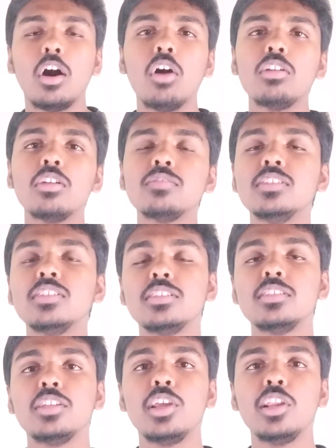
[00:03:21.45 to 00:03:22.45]
All of this
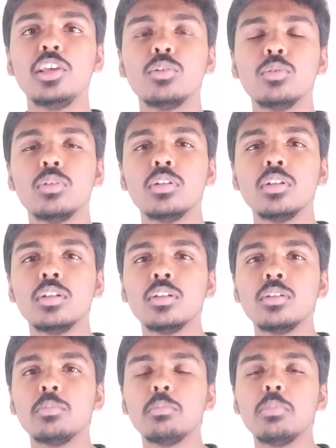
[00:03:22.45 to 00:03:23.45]
is really cool,
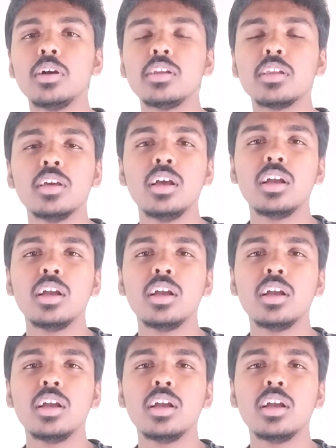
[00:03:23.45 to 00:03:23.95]
but